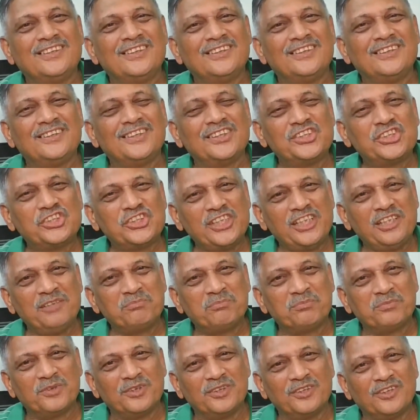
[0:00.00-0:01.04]
the
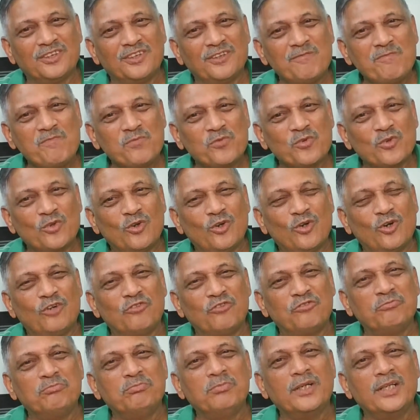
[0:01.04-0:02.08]
shape
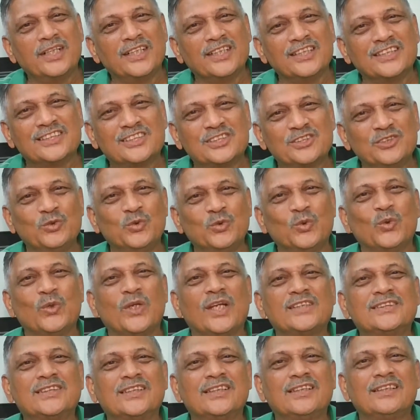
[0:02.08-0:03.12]
of birds known
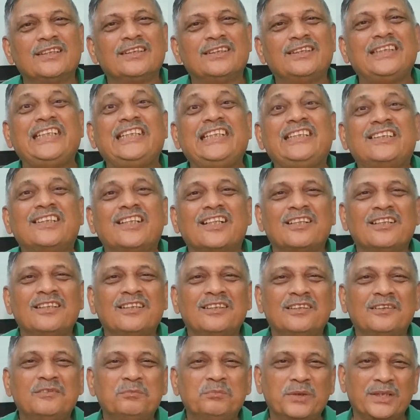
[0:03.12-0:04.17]
as the teeter
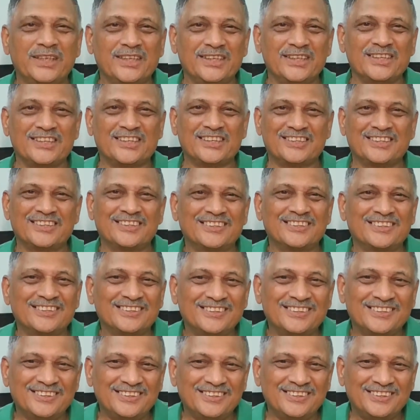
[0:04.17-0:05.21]
birds
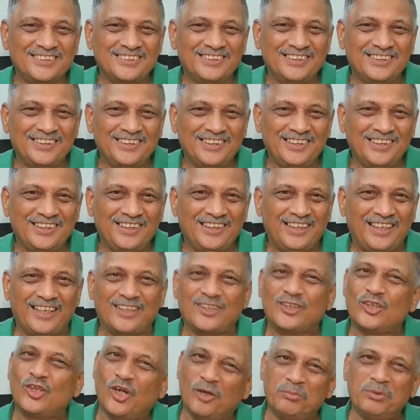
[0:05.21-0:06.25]

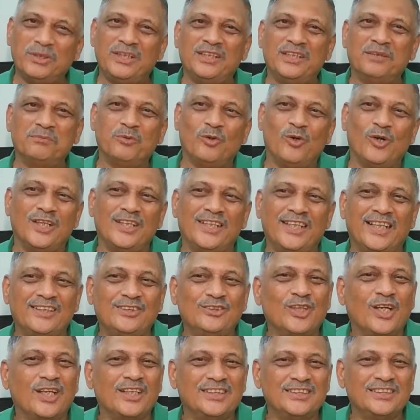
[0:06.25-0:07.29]
and gobbled up all that
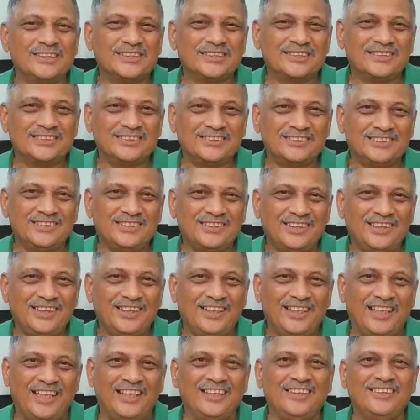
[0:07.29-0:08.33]
knowledge.
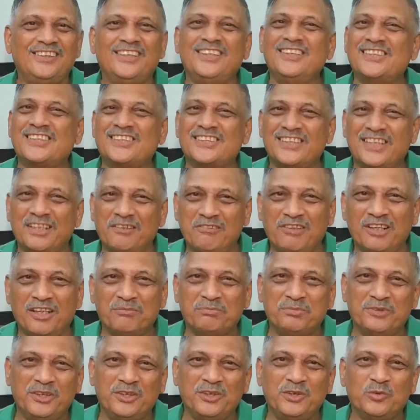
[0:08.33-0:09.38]
And this
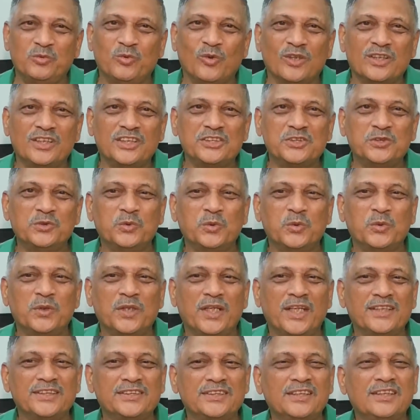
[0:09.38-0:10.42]
developed into what is known
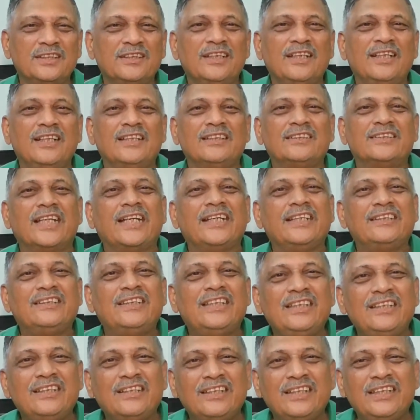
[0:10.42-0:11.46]
as the
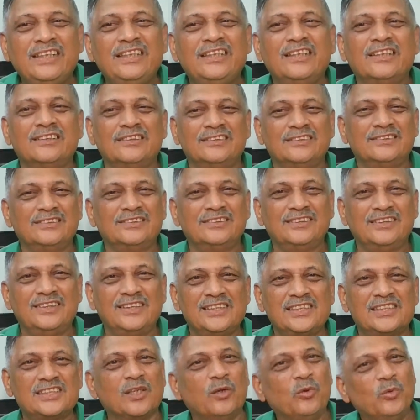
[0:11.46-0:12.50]
Taitiriya
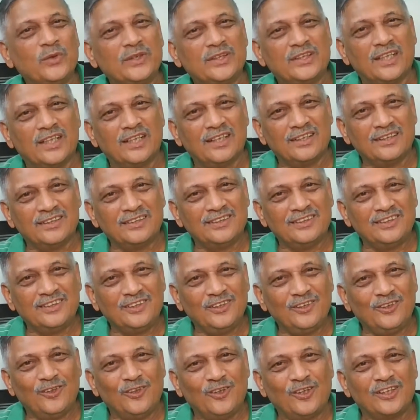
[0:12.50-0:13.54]
Samhita
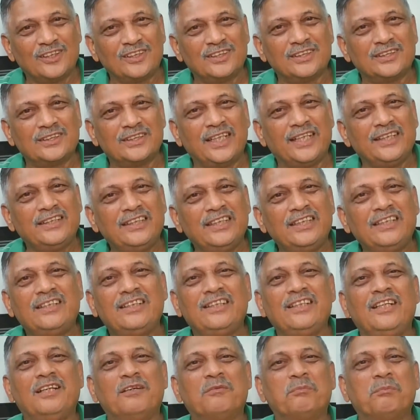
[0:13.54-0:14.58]
or the
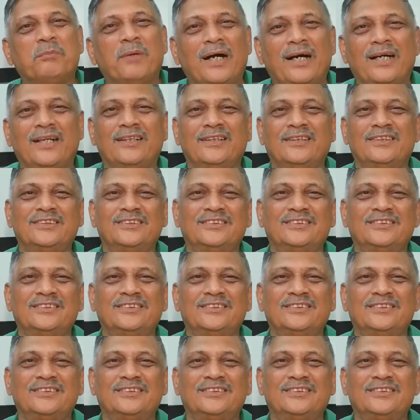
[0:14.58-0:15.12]
Taitiriya part